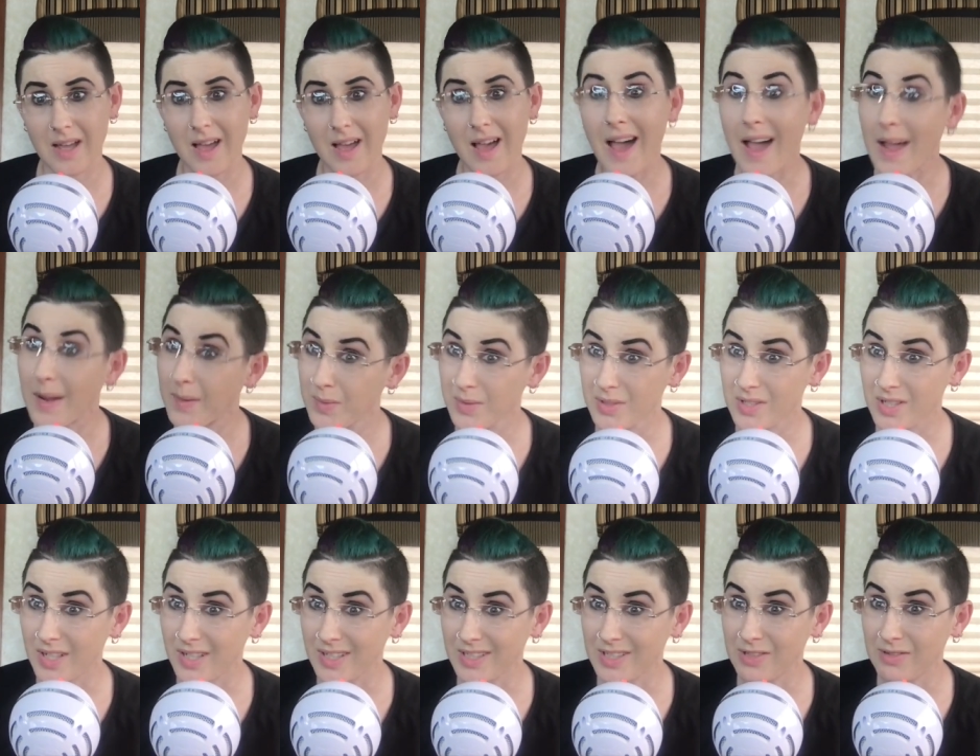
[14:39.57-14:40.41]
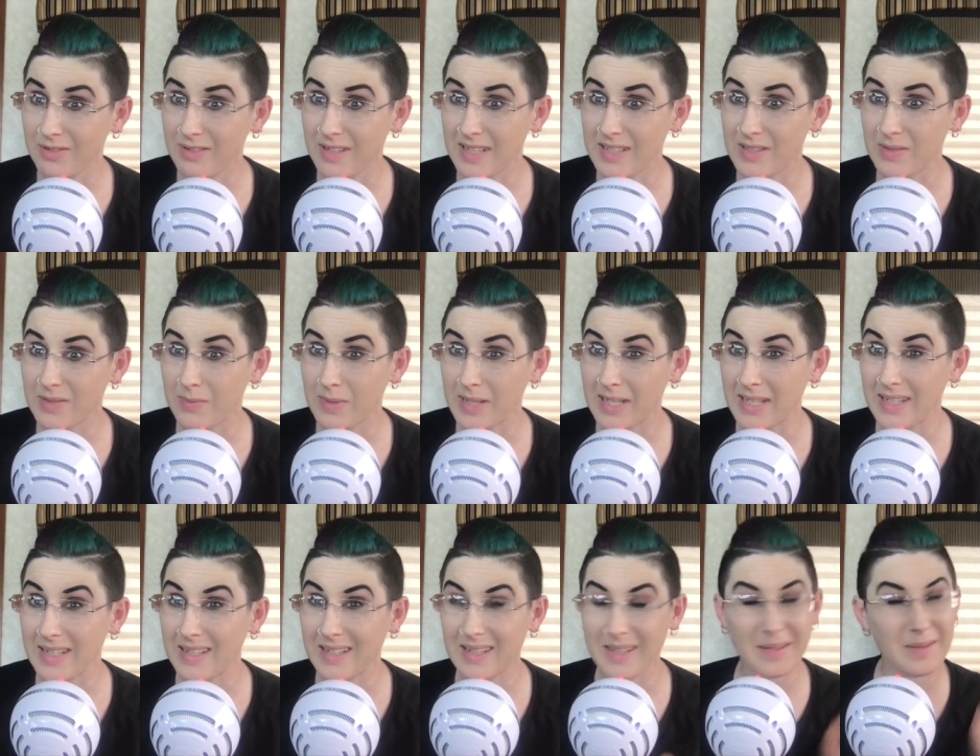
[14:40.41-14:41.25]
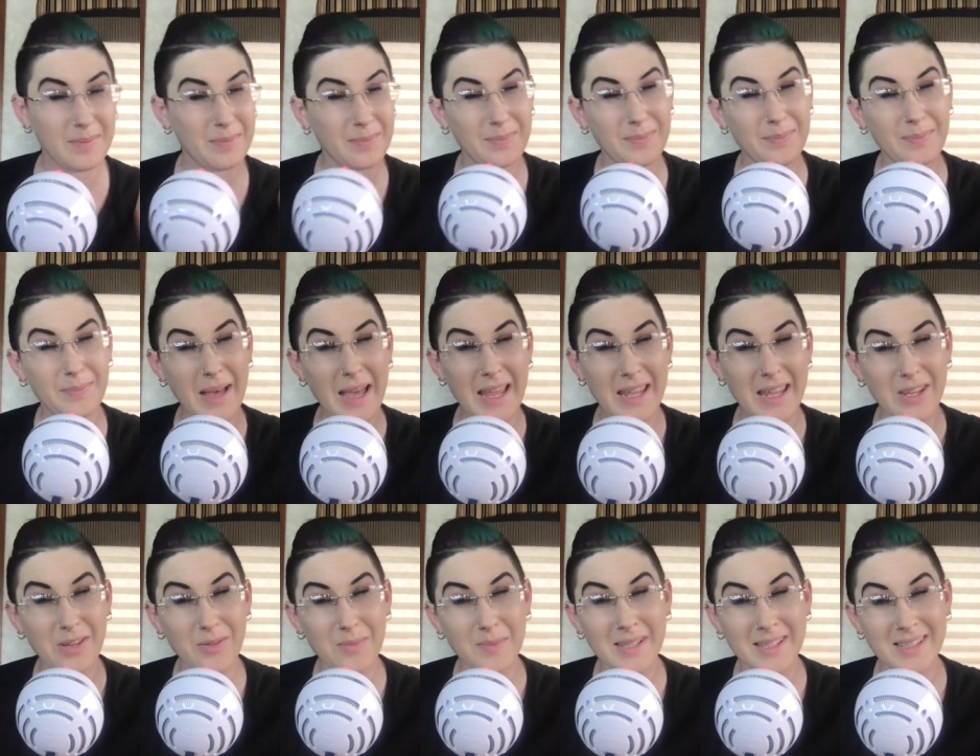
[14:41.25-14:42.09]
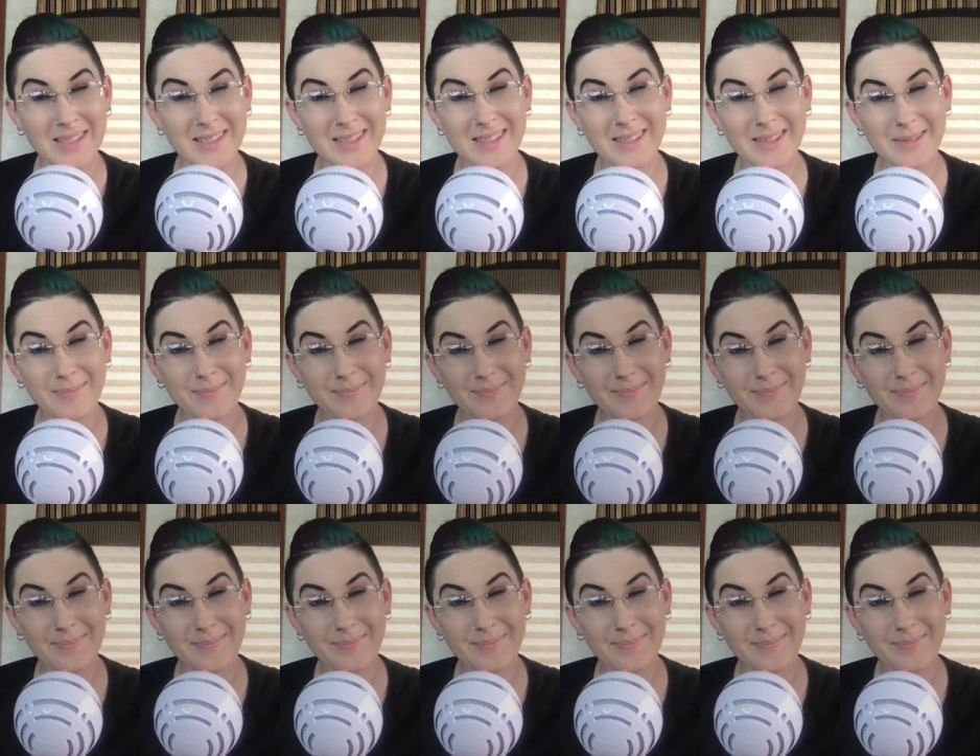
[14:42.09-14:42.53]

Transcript: I will talk to you next week. Bye, humans.